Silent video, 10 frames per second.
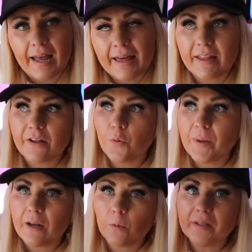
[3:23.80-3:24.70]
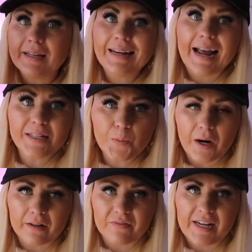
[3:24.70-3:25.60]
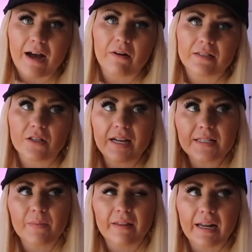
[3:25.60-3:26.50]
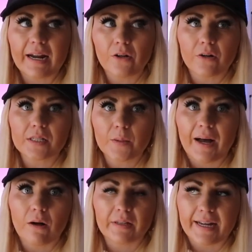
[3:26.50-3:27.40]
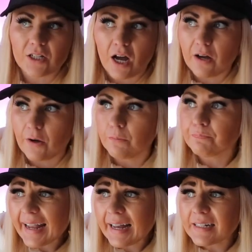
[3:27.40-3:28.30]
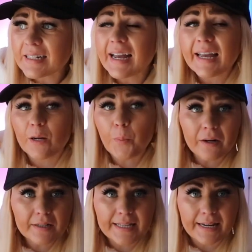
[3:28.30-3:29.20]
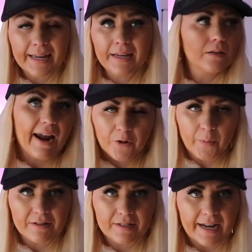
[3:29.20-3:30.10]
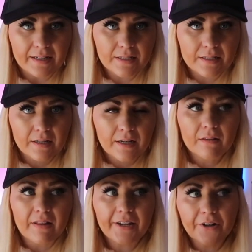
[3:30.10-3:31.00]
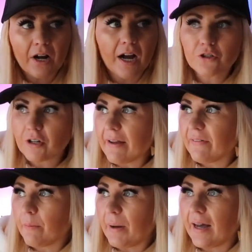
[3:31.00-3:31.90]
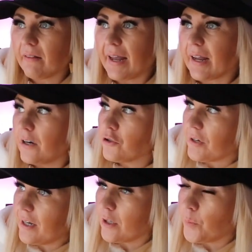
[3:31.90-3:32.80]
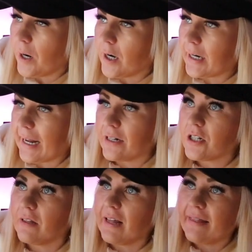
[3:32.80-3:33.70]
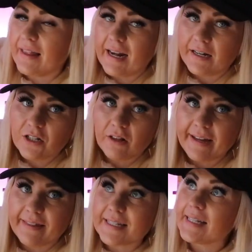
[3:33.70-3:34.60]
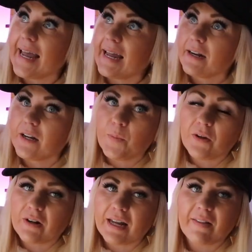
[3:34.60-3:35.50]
and then you'll be in a really nice part of town. And so that's something that I noticed about Lake Tahoe. And in Park City, everywhere is nice. Like you're not driving by like a trailer park into and then into like this gated community.